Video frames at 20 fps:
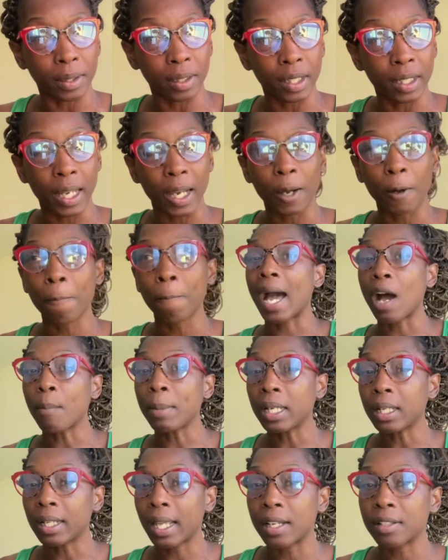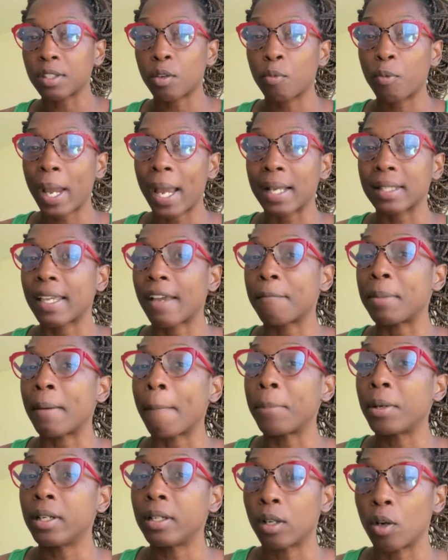How many layers of wax have been
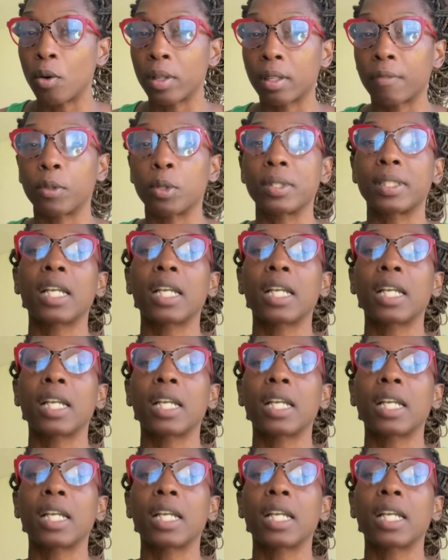put on the floors?